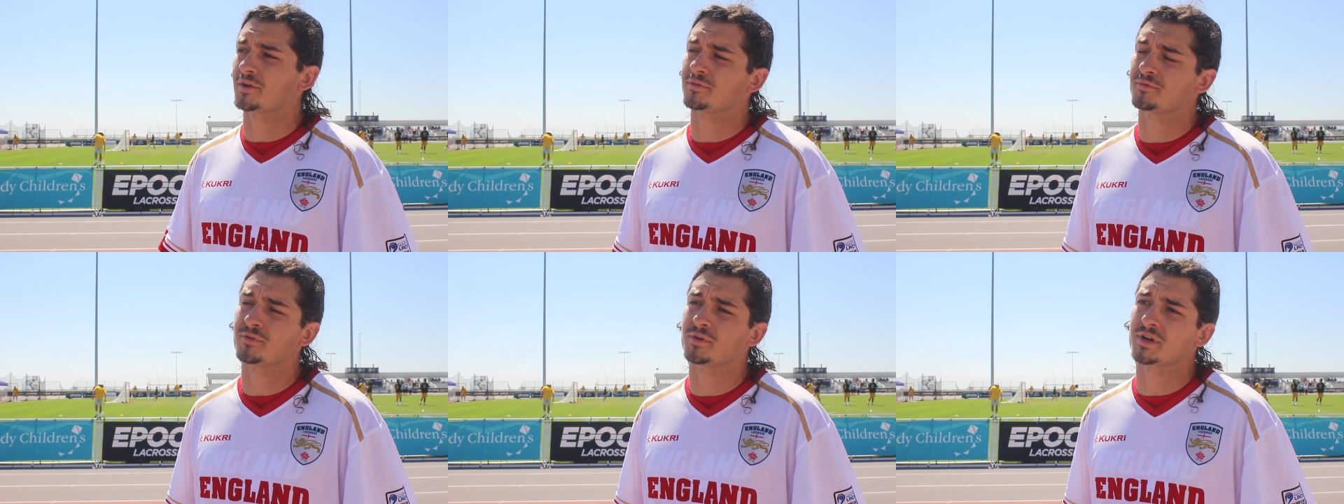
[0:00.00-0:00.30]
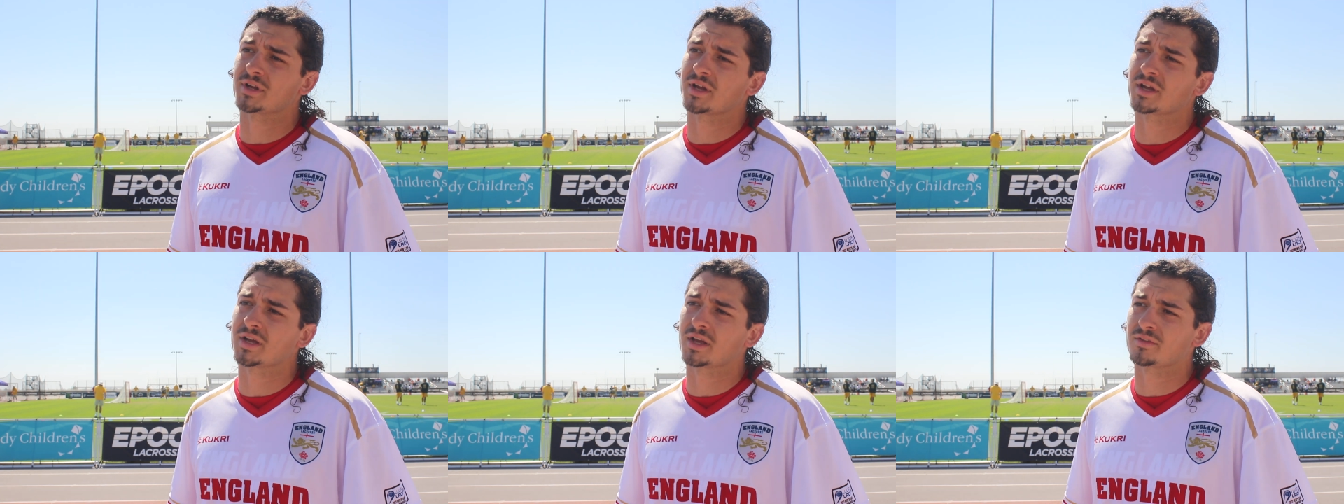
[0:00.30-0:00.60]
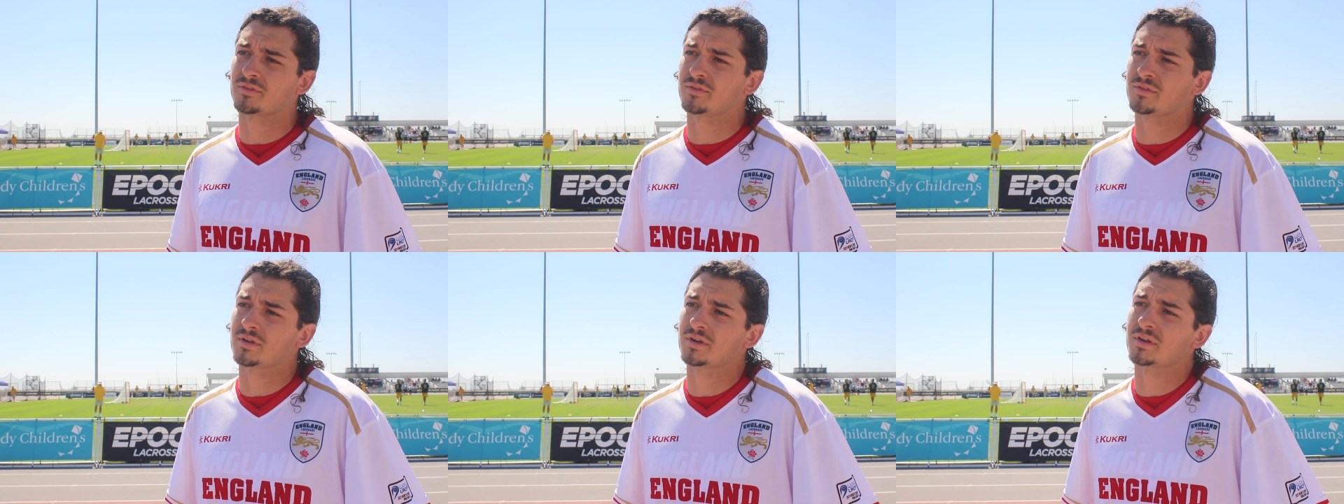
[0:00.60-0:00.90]
our footing
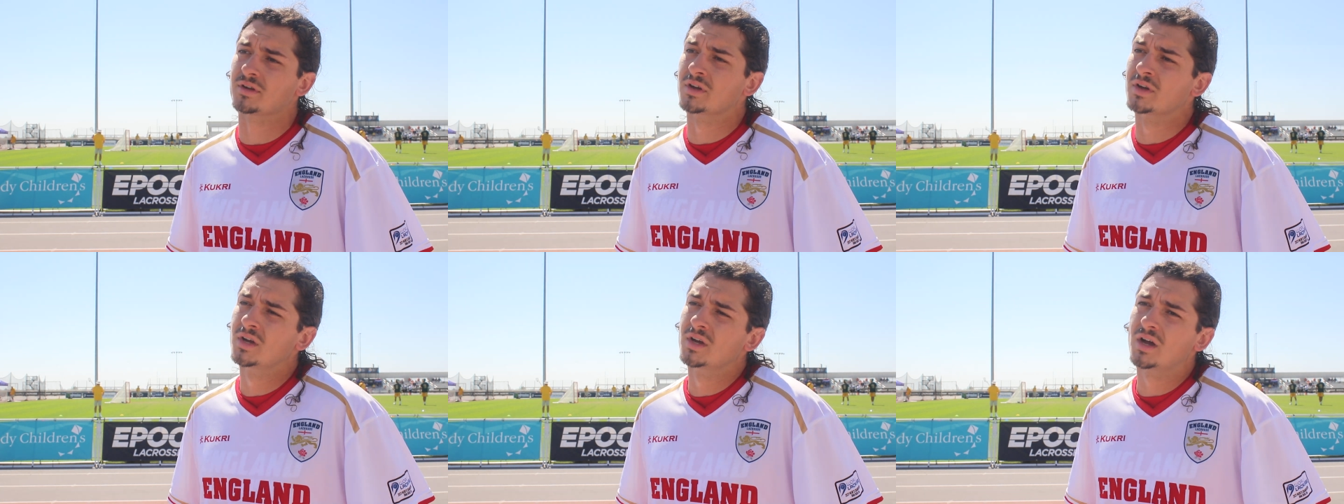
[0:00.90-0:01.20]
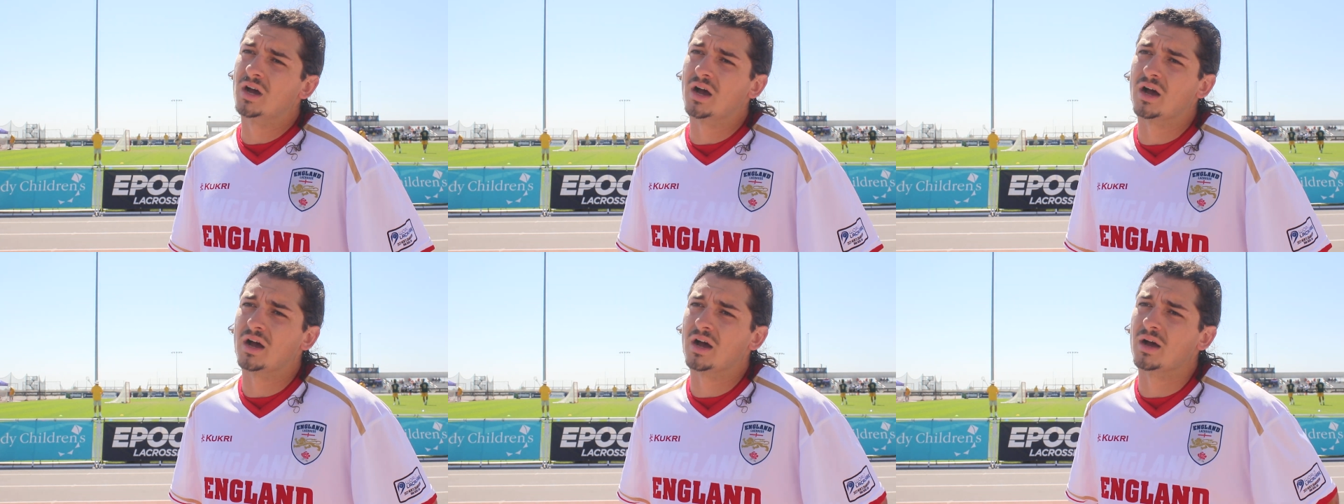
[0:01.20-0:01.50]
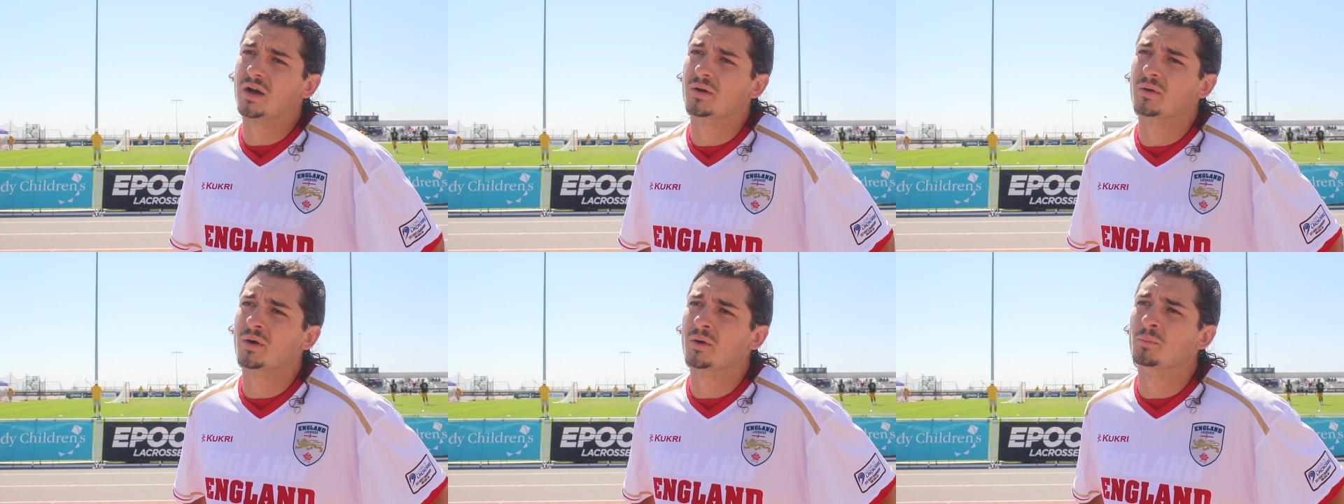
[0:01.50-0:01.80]
against
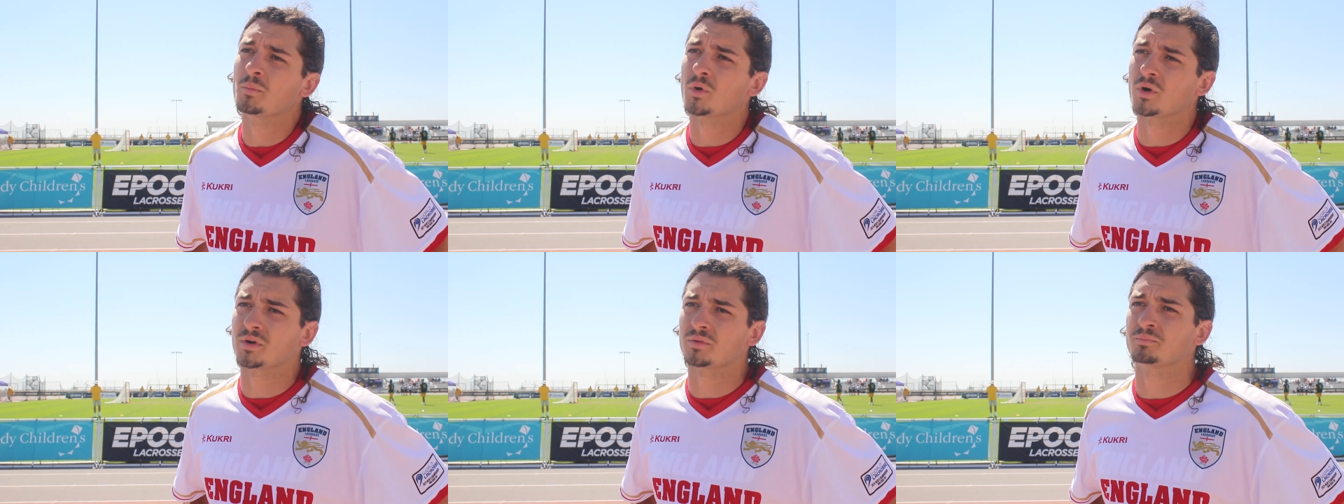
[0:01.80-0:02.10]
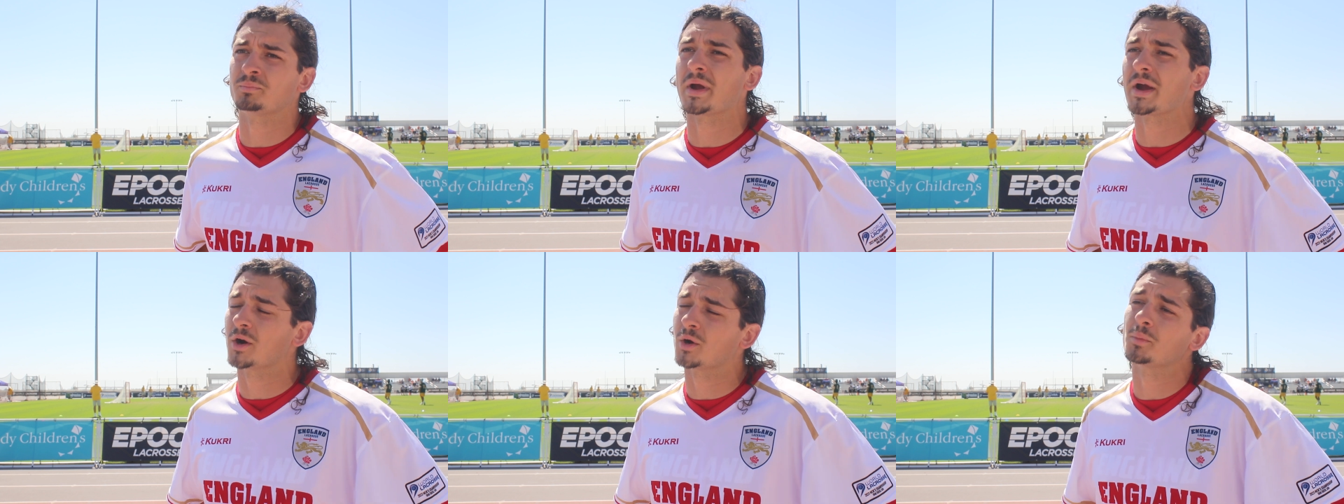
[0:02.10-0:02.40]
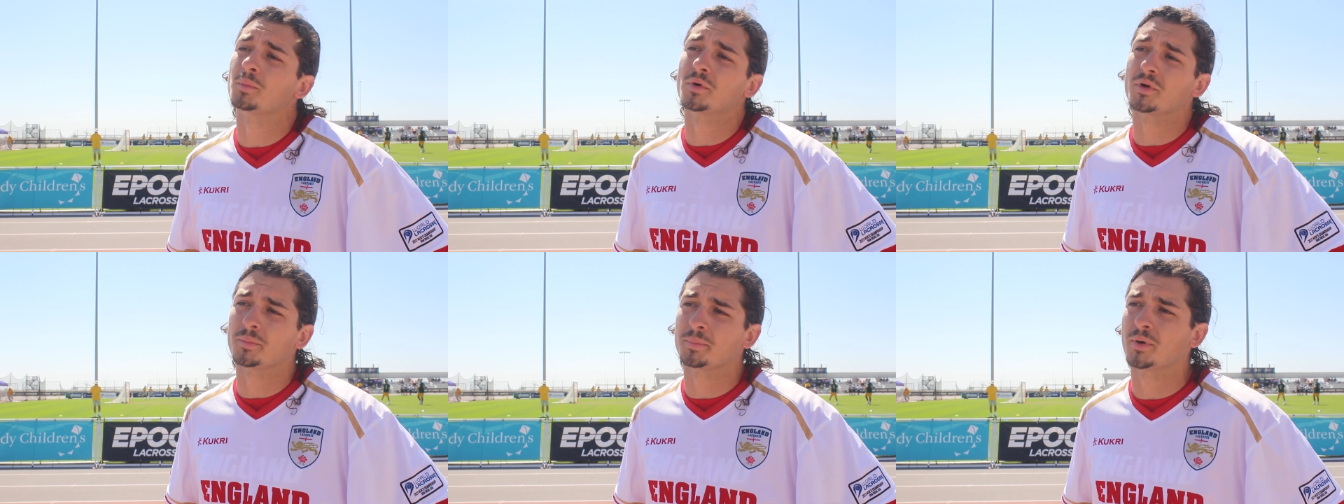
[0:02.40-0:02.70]
a more
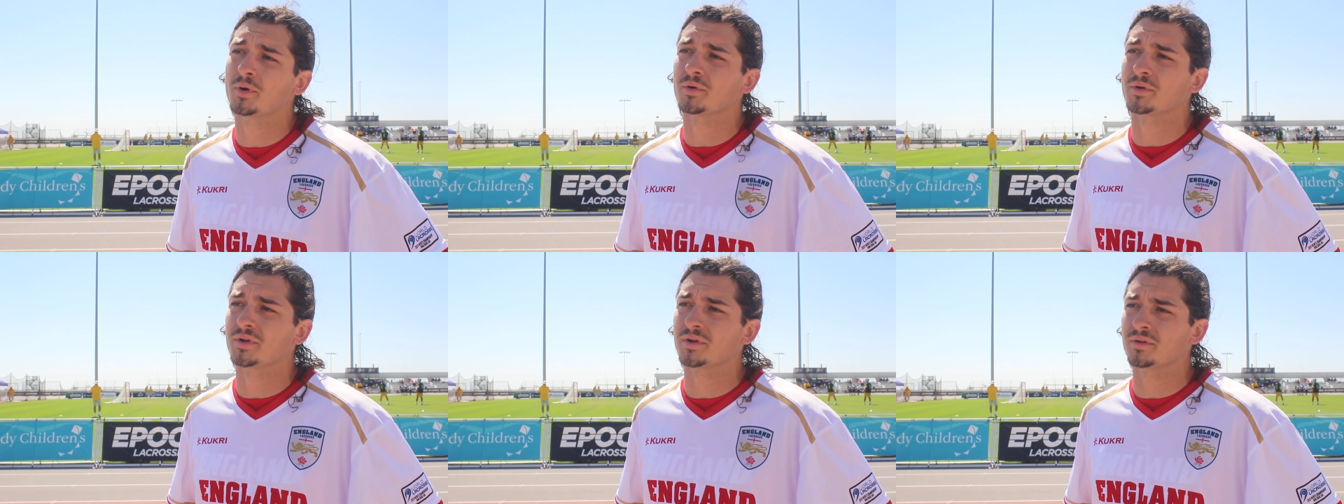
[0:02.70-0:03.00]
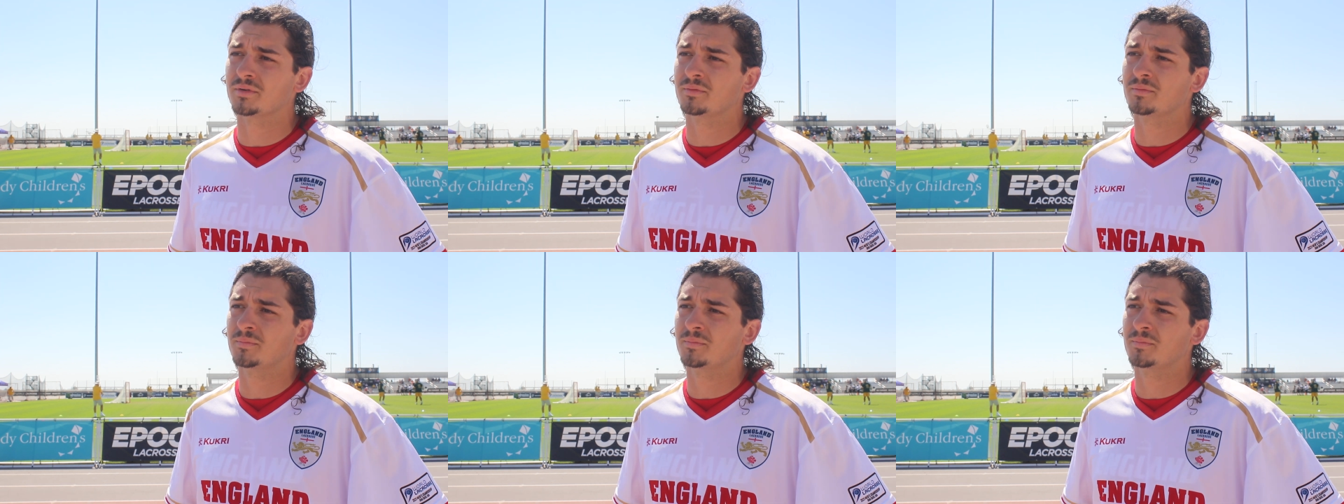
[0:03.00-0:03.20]
bearable opponent.